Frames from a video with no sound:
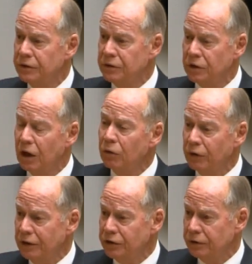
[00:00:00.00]
gold
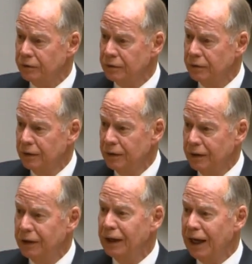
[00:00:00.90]
rush
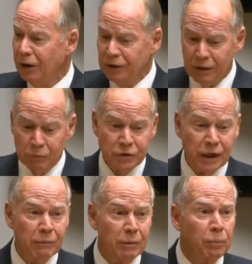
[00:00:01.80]
in the Howard government was
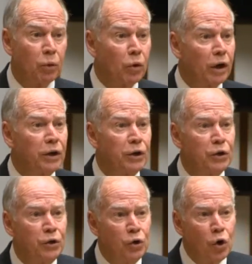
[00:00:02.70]
able to pour an
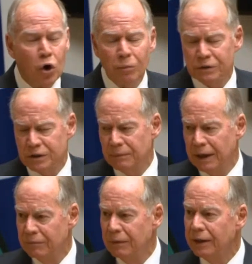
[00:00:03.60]
enormous amount
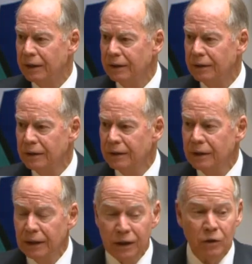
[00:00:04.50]
of money
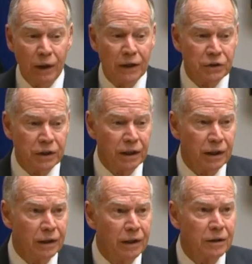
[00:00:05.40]
into aged care
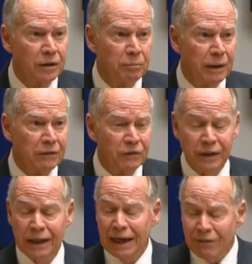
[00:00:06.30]
that benefited
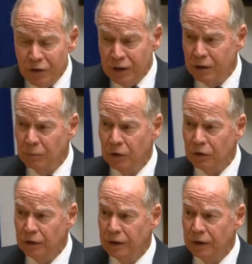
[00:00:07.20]
every community,